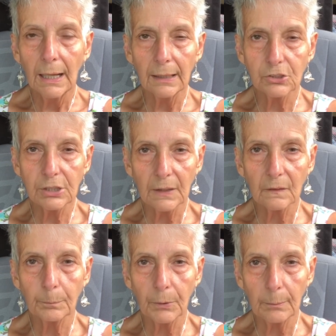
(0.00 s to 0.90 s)
And she
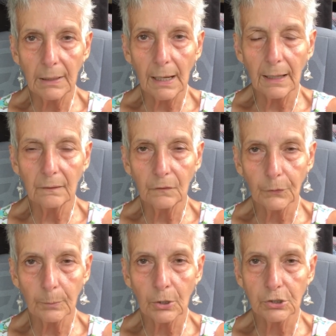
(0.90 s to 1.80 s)
does bring me ice
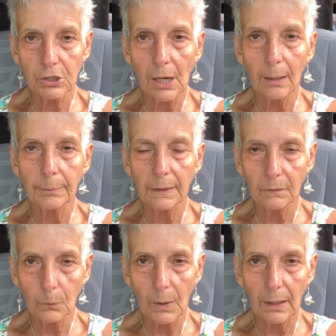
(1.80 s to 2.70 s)
from her job
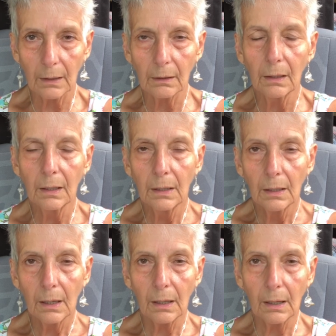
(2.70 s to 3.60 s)
as well
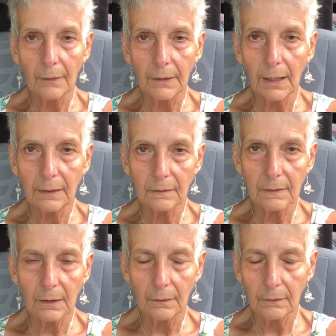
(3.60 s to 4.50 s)
uh, on the
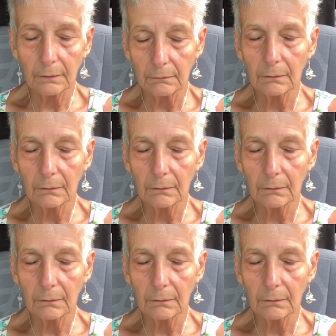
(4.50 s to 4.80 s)
nights uh, on